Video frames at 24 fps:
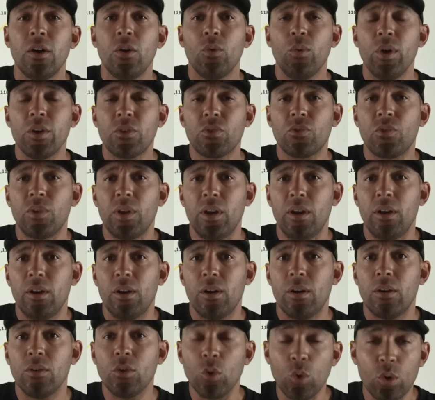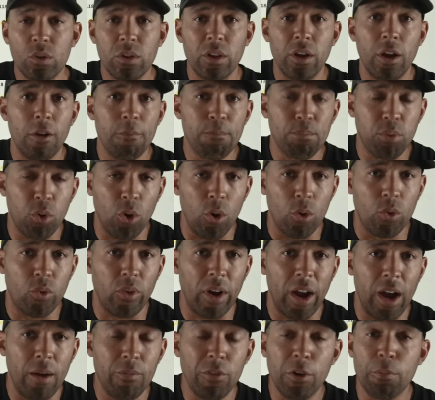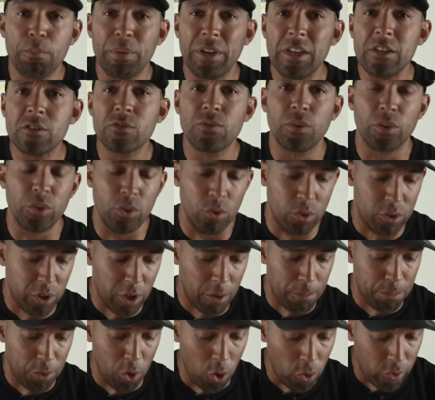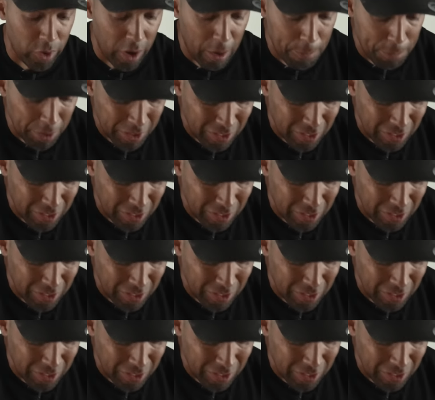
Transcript: with their nuclear program, their peaceful nuclear program.